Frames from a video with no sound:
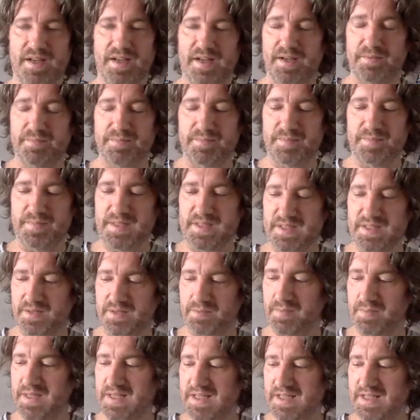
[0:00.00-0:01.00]
It's
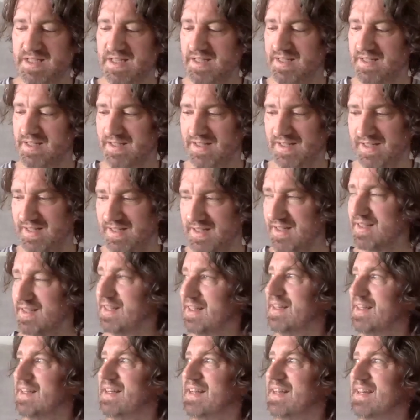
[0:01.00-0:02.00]
amazing. Like
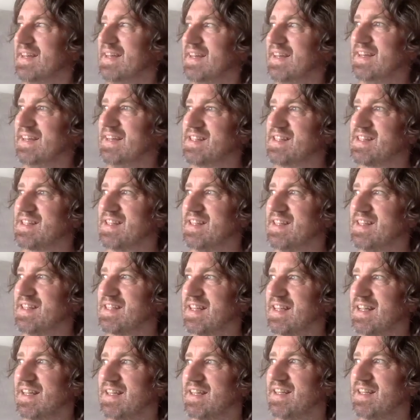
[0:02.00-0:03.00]
it's
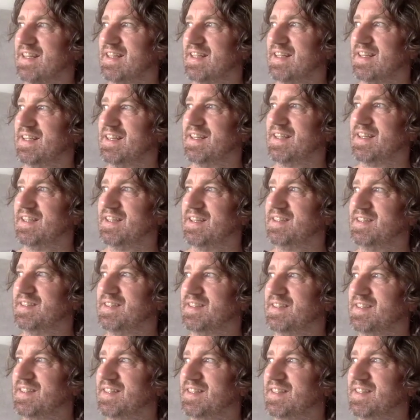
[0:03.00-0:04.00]
like
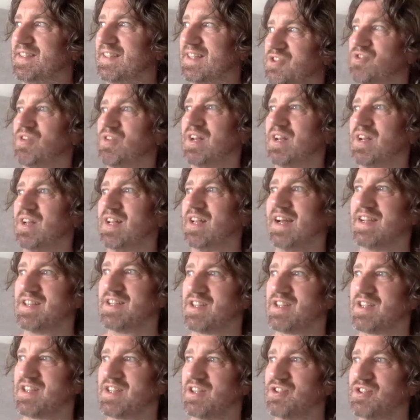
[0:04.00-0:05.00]
literally, like,
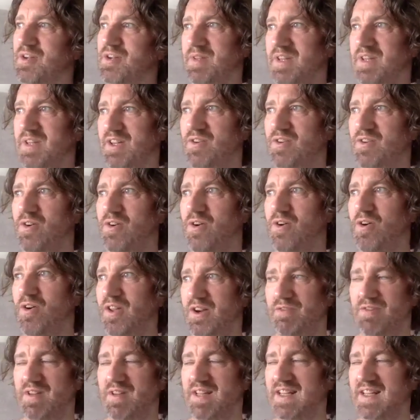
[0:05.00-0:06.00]
it's a good job they call
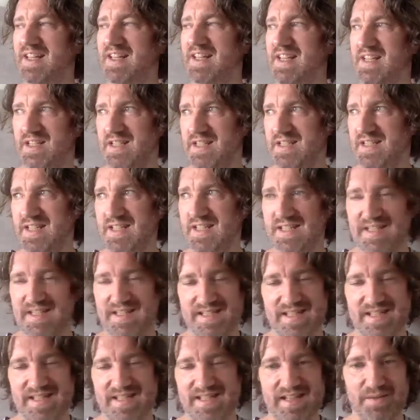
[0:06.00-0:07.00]
it a release, because that's
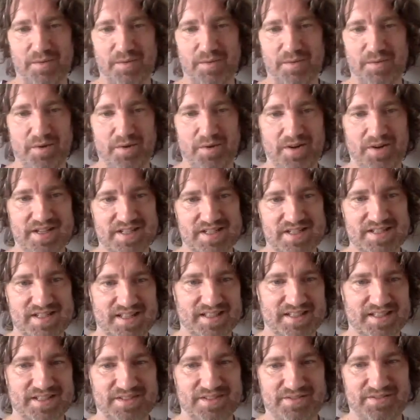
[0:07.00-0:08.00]
exactly what it is.
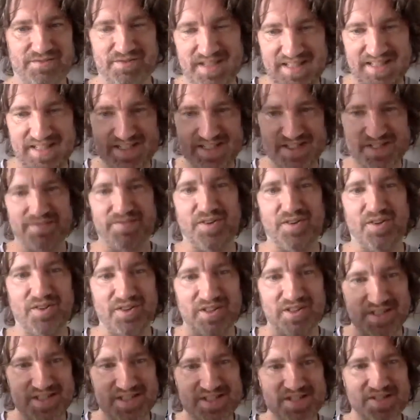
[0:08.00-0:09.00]
It's like a release of
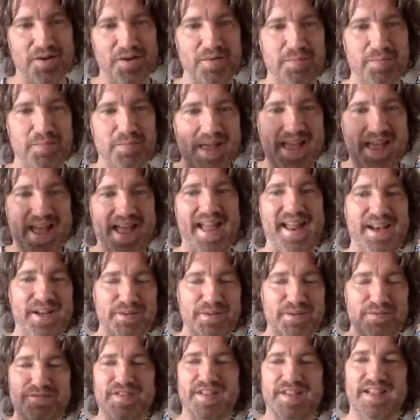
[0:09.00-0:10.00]
all these sort of pent
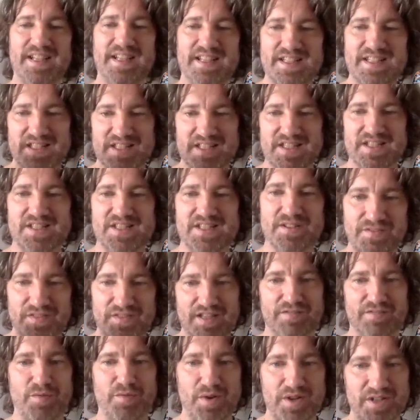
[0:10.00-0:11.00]
up feelings and stuff
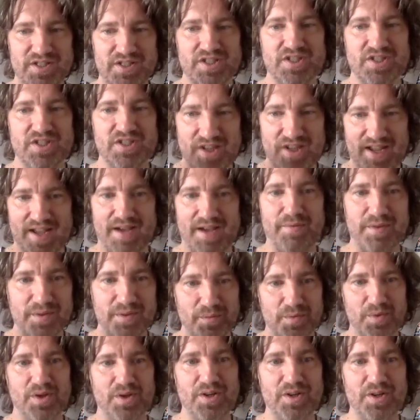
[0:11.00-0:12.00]
that you've wanted to share with the
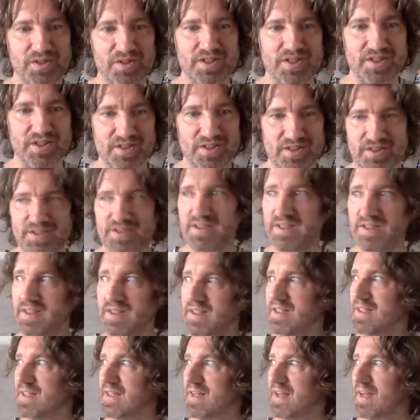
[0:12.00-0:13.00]
world, you know.
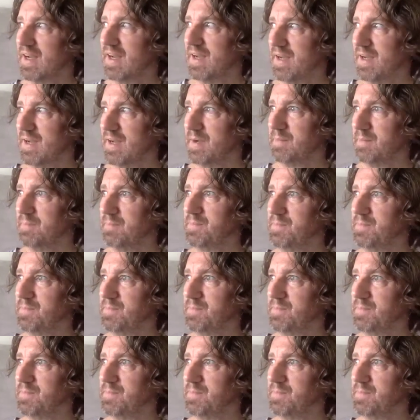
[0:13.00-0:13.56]
I